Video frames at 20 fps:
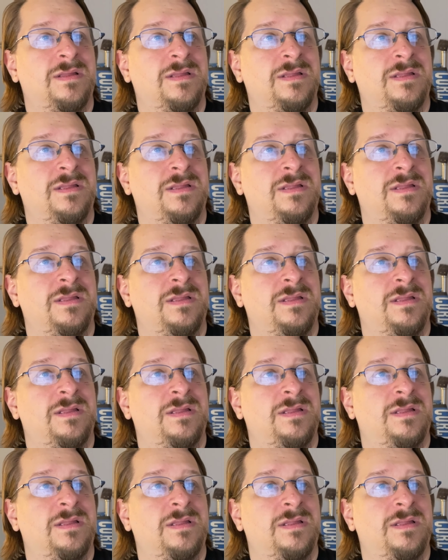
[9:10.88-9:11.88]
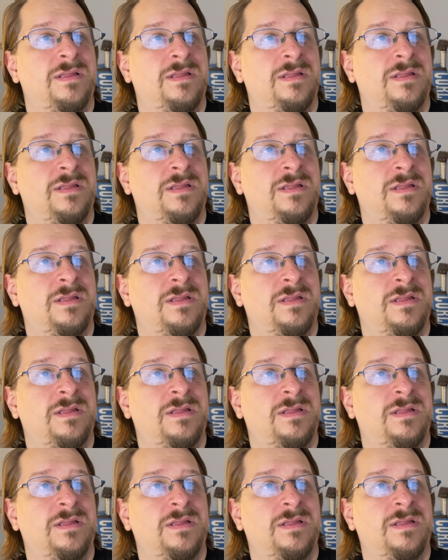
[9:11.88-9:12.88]

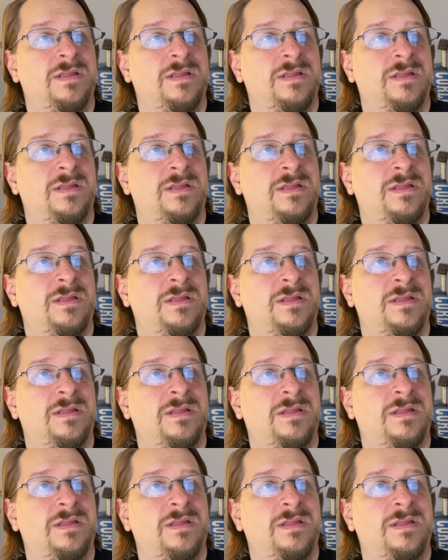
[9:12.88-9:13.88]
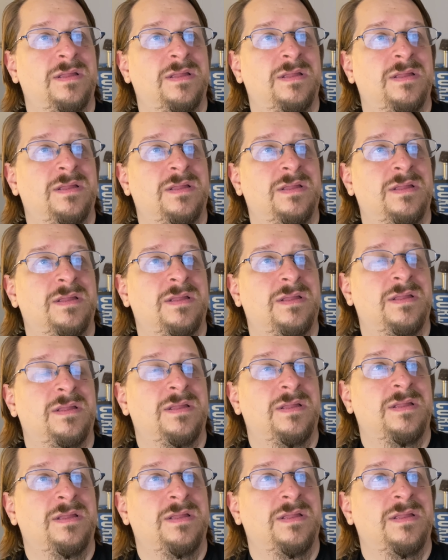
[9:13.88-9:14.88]

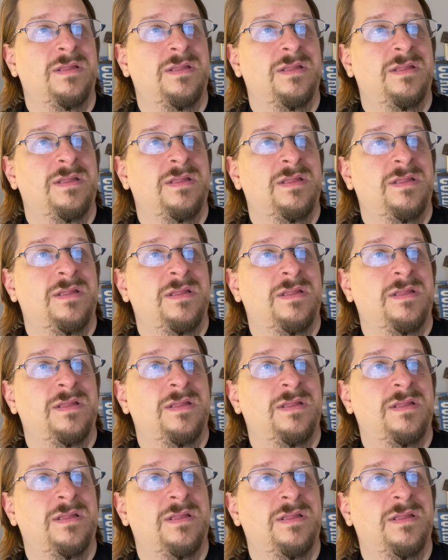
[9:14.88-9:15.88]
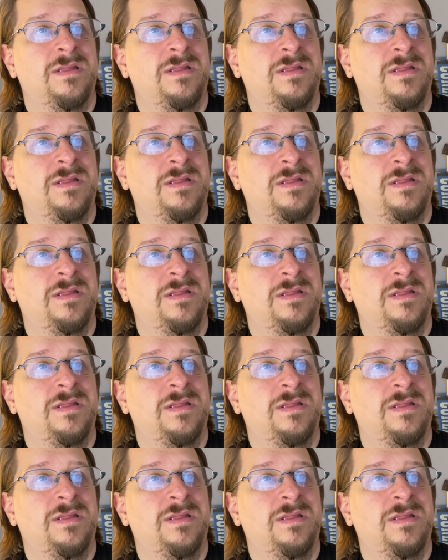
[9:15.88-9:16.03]
No one is speaking in this clip.